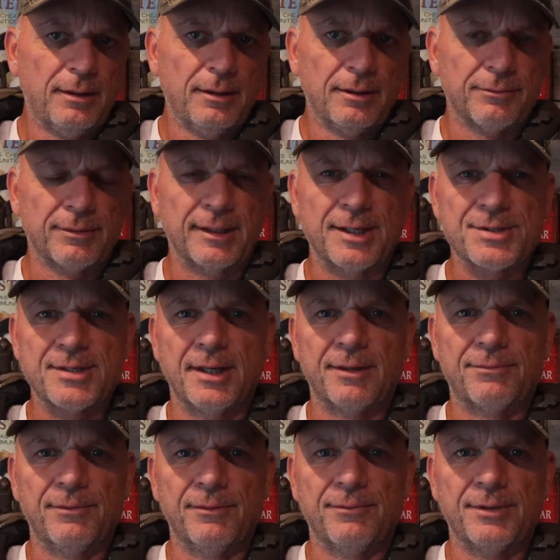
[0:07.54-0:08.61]
for the last
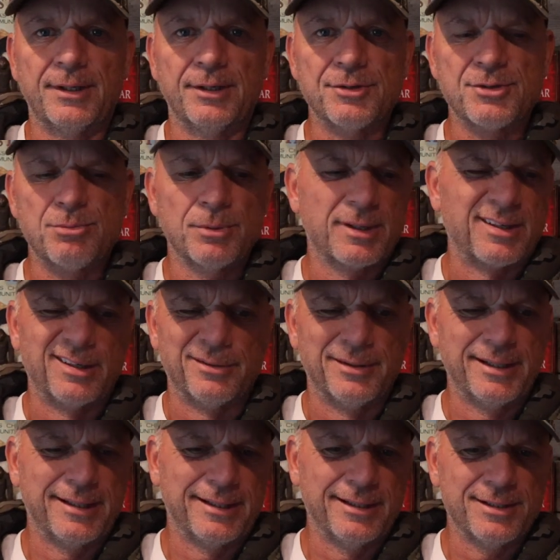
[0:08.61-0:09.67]
handful of videos. It's working
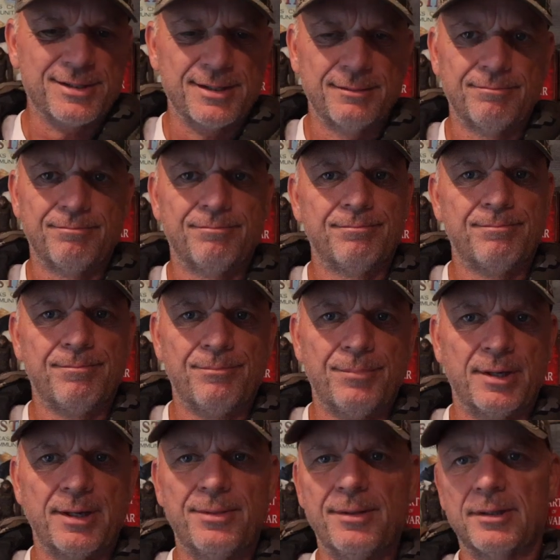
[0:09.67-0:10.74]
alright, I guess.
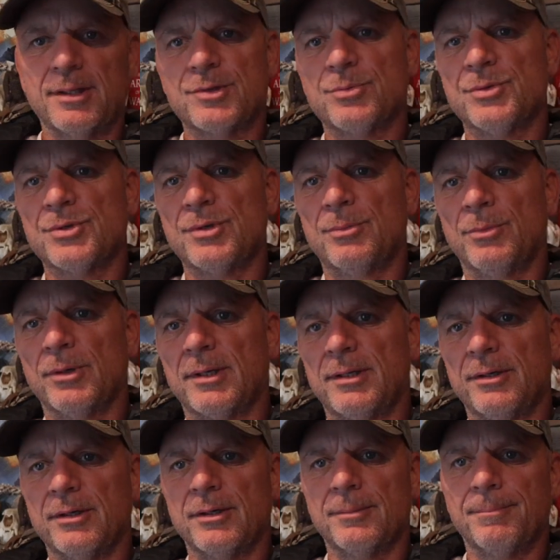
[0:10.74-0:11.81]
But I think this one's a little more
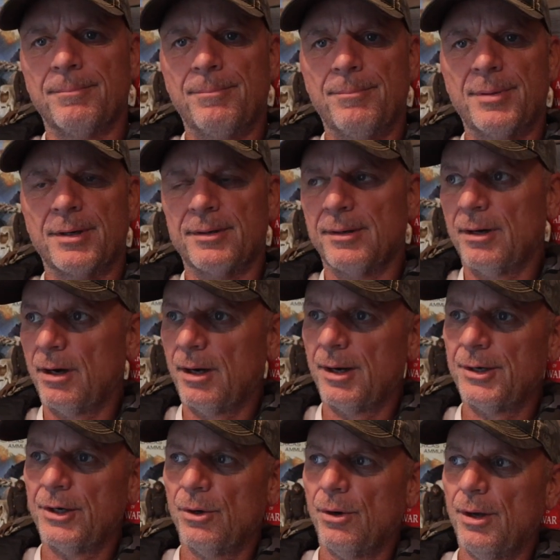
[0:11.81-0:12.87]
clear and better
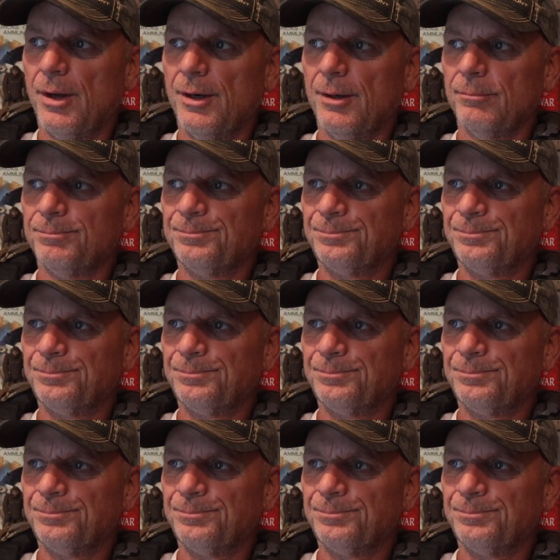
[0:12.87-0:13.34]
audio on it.